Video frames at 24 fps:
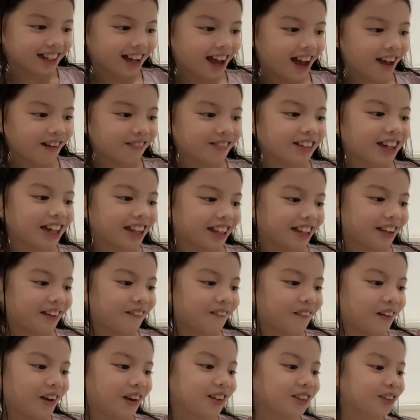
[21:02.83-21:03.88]
I'm getting
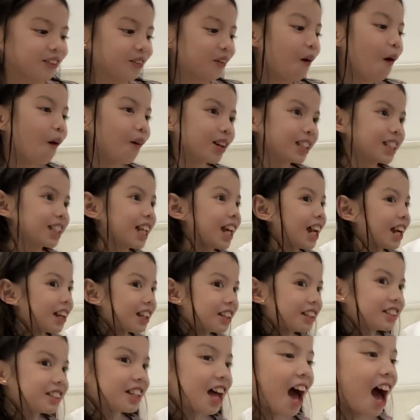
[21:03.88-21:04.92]
married to Jose
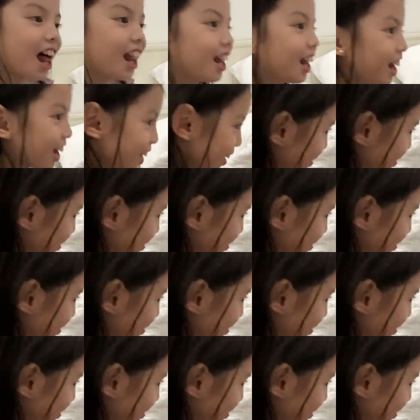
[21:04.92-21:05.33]
Rizal.